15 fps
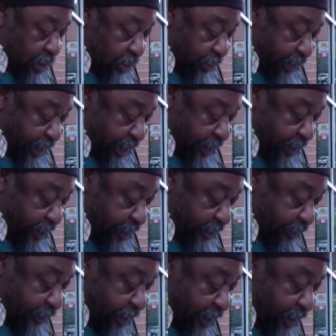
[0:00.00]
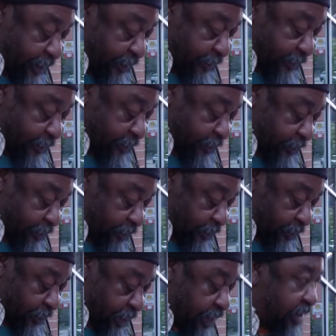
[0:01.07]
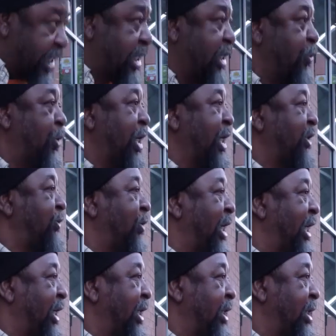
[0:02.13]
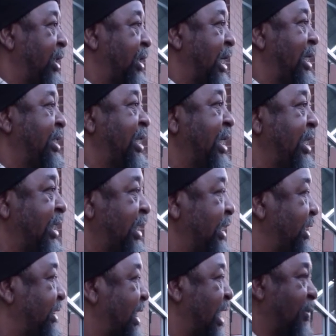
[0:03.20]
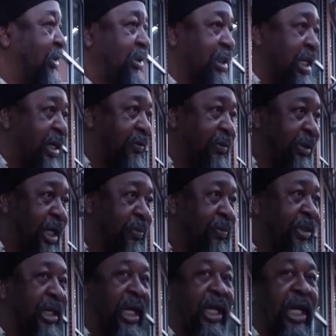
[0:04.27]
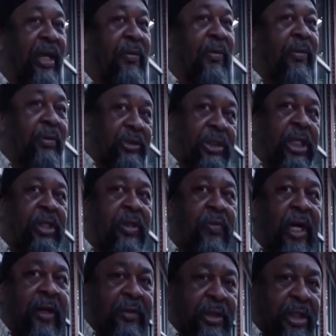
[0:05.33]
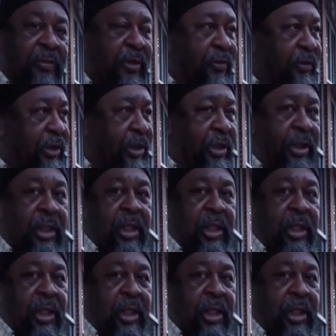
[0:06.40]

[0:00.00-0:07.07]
Okay, and it says then he went his way. They did it in the time of slavery. They would be like, hey, tell your wife to come over here.